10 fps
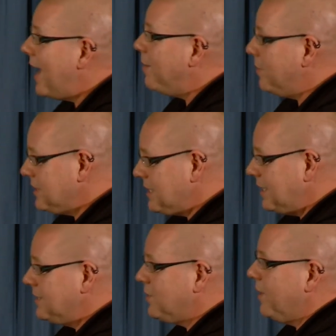animal
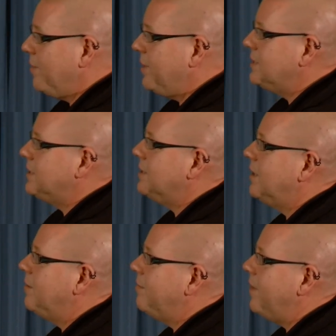studies quite a bit
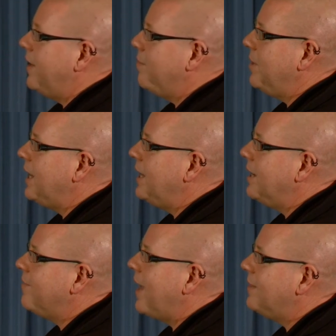at the beginning
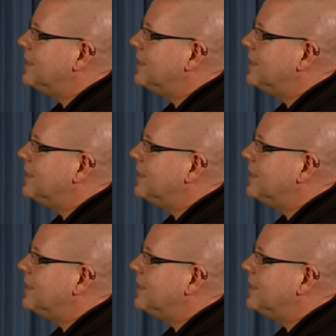of that.